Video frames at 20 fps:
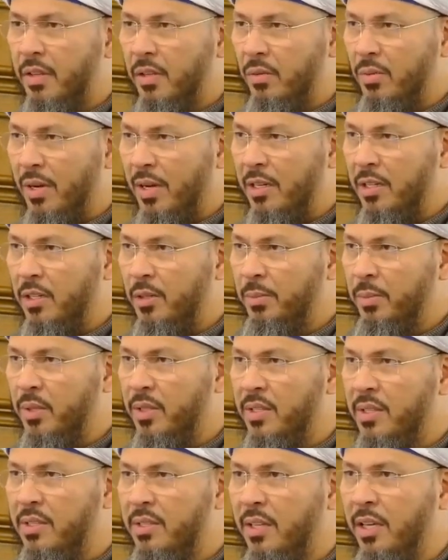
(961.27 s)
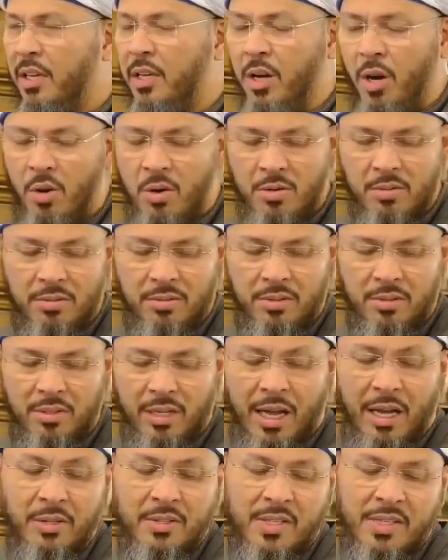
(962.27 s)
for the one who puts his ego
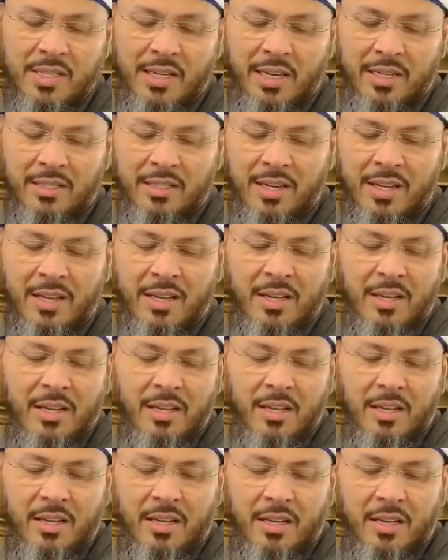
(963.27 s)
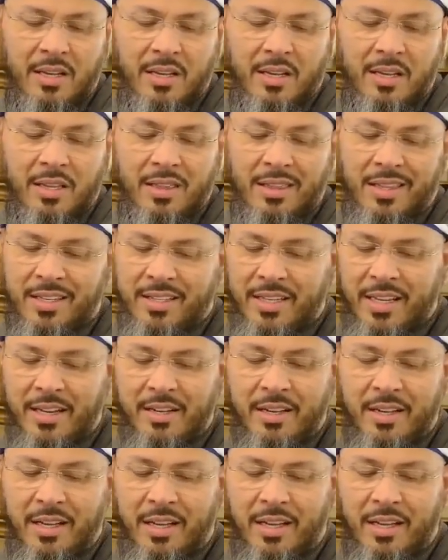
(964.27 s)
outside, the
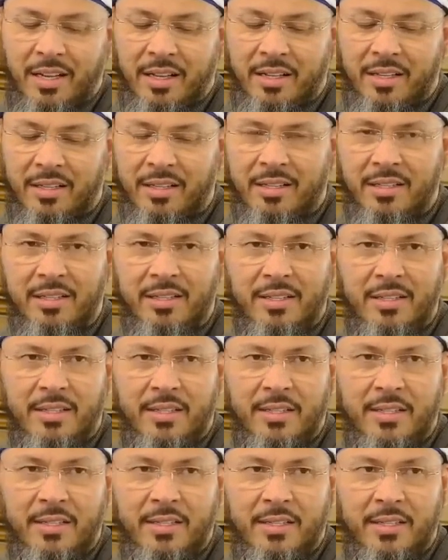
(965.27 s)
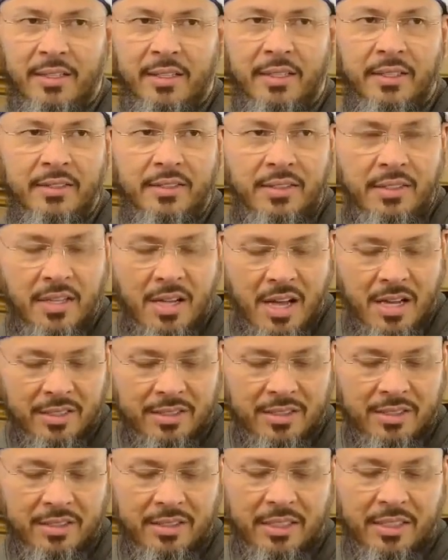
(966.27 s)
dergah is
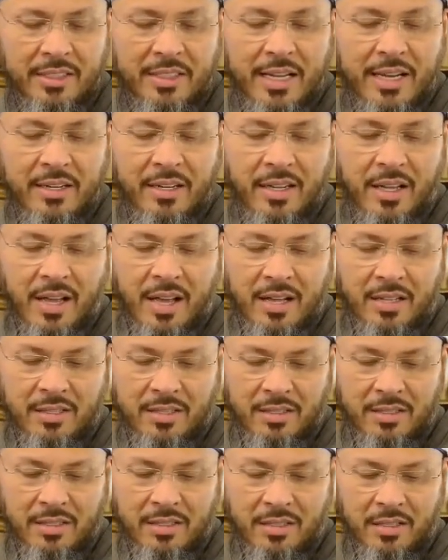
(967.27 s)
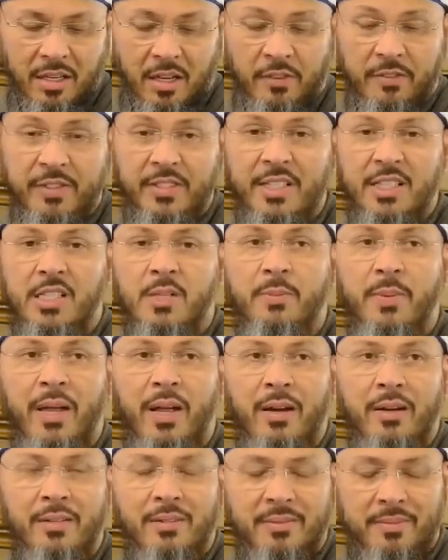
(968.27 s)
not a dargah of
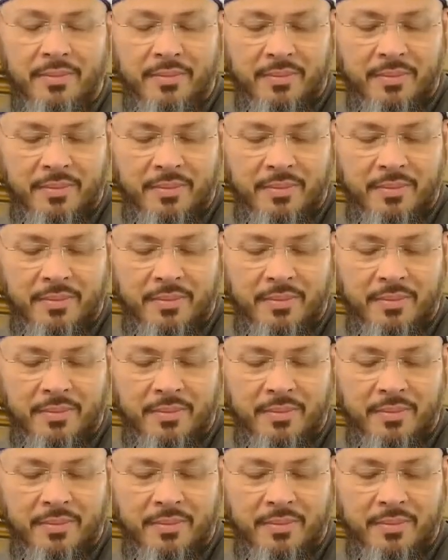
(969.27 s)
despair.